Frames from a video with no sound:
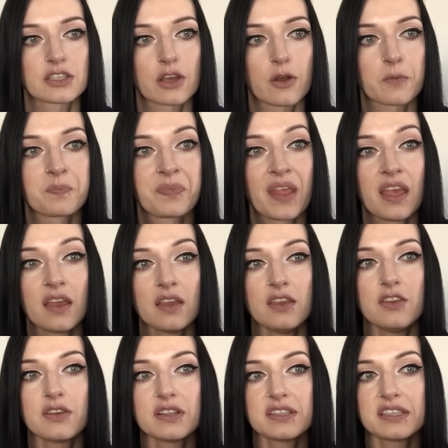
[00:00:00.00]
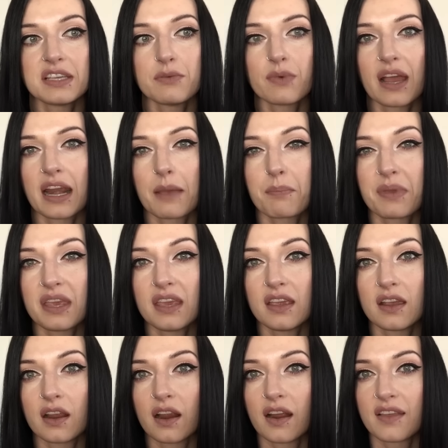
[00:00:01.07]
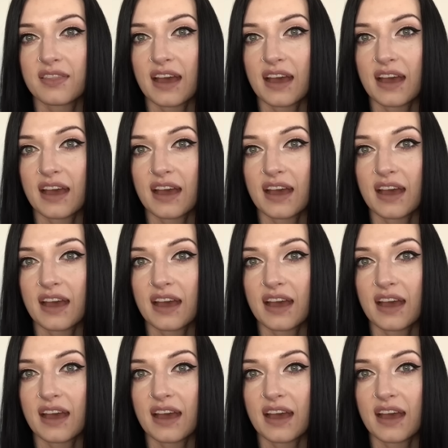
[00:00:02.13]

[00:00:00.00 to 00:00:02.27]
So you can see right up here,